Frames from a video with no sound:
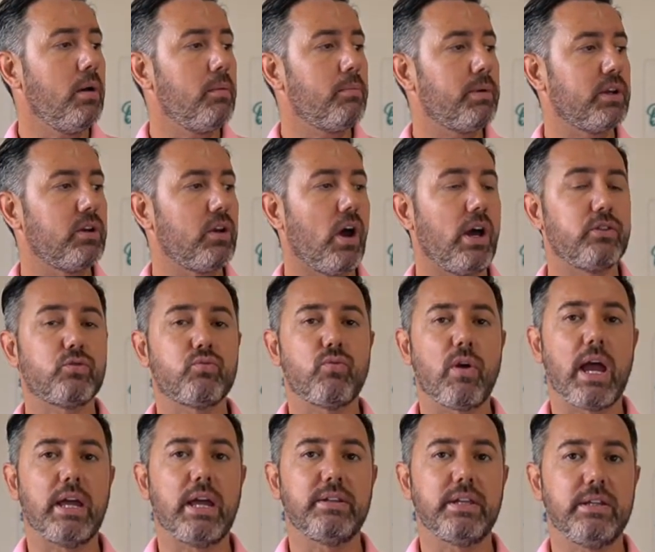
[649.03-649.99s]
but nice
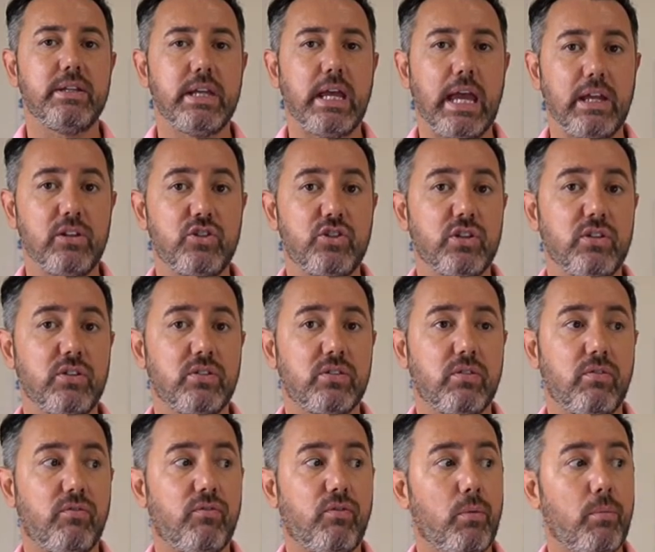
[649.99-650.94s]
rounded
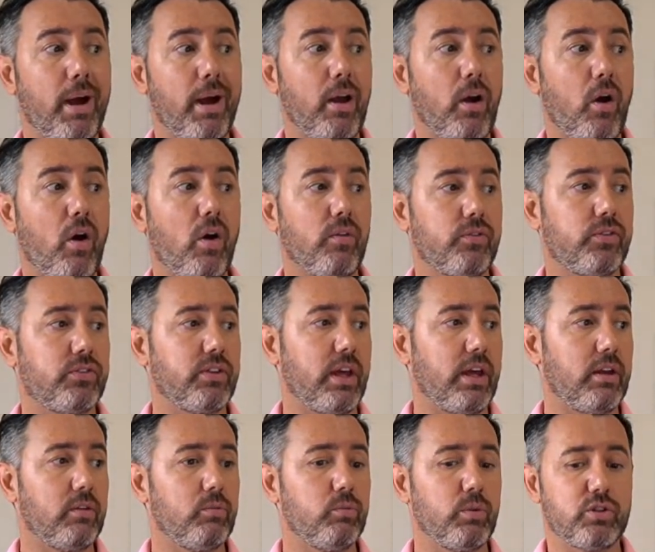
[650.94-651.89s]
edges for my
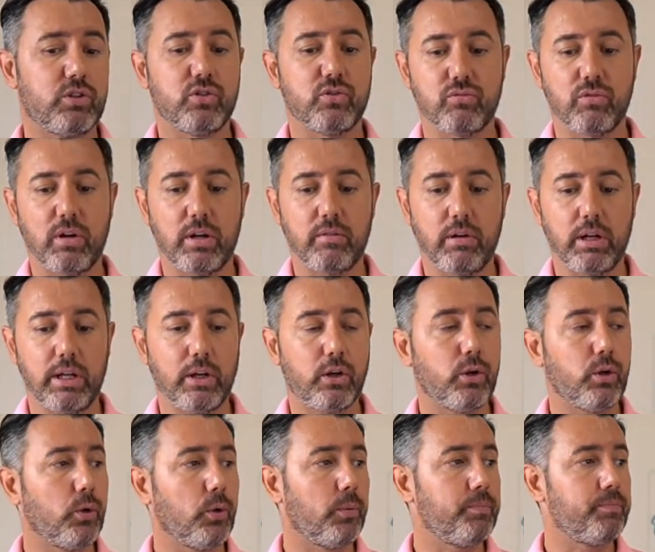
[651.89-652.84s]
offset, which is really, really
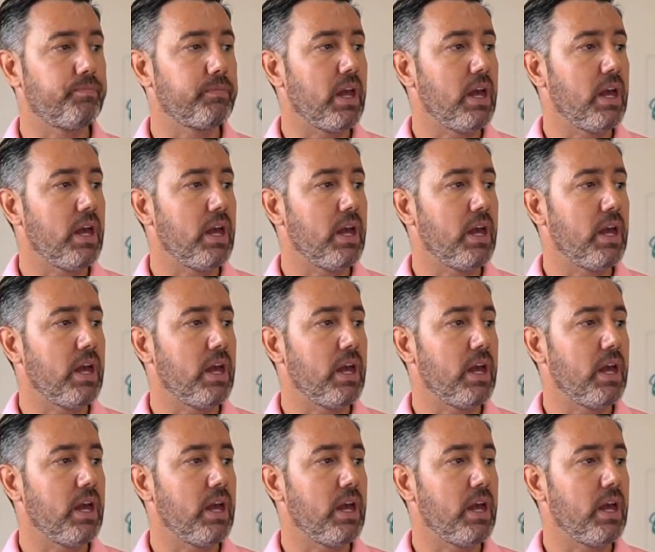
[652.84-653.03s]
cool.